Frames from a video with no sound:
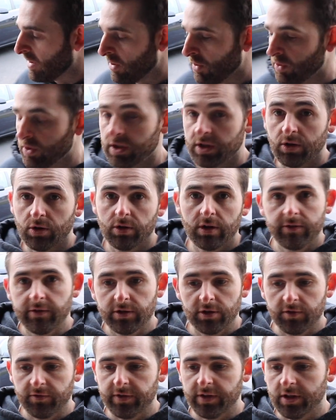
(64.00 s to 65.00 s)
coating or
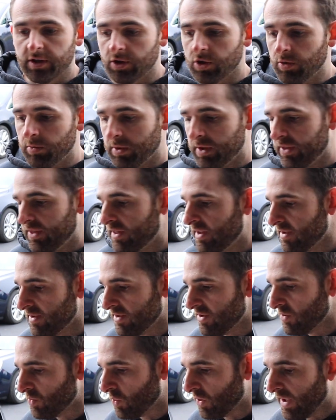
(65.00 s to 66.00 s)
even their vehicle, but
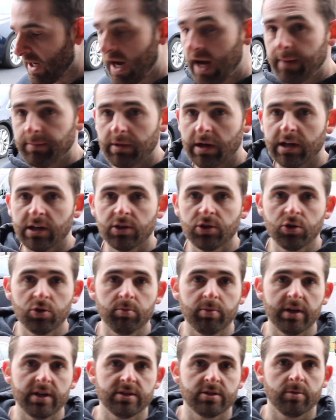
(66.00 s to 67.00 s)
this is what I'm gonna do
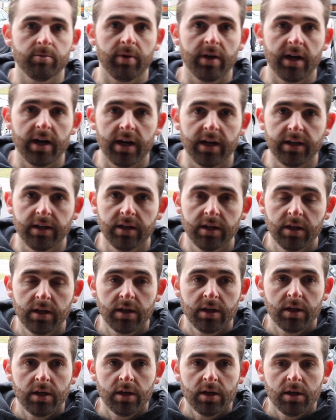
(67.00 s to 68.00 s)
based upon
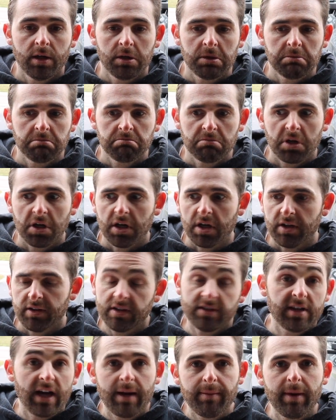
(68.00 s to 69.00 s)

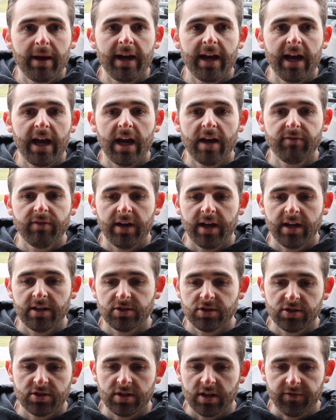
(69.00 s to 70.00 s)
the time I have
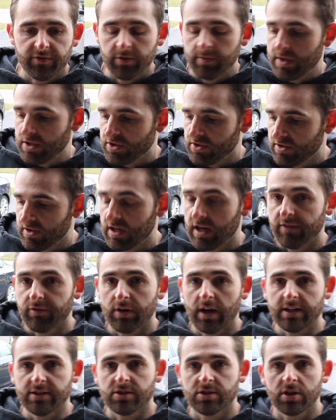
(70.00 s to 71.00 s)
and just the information that I've
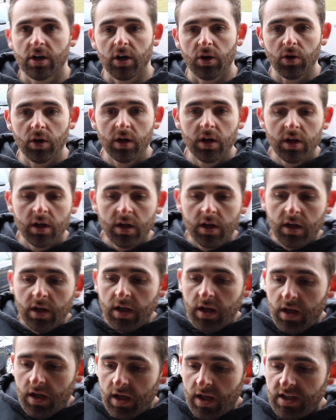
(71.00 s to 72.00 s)
read. So
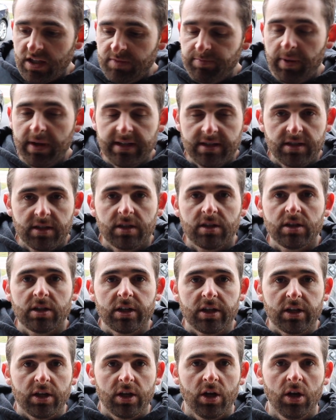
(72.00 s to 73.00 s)
it's
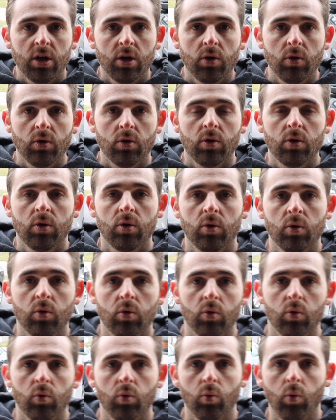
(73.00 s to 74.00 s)
basically
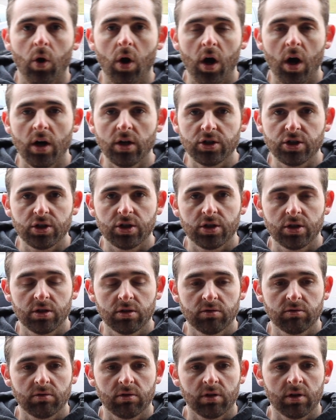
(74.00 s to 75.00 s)
wash,
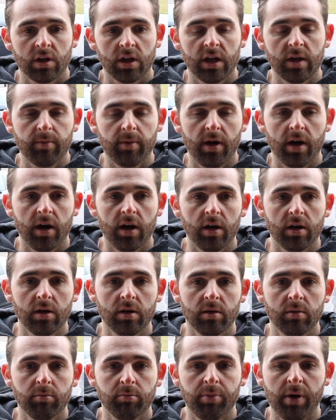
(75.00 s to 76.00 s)
clay
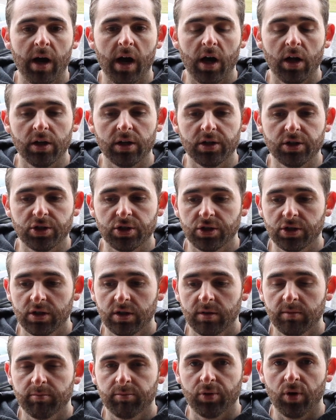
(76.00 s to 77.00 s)
bar, polish,
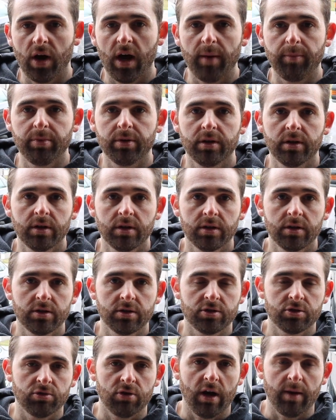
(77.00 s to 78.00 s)
prep,
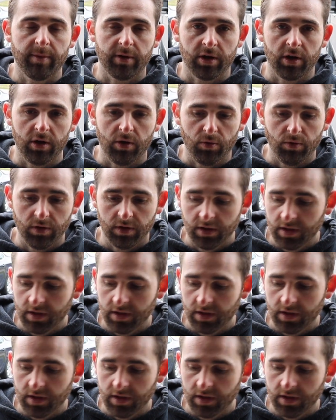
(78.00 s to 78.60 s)
ceramic coat.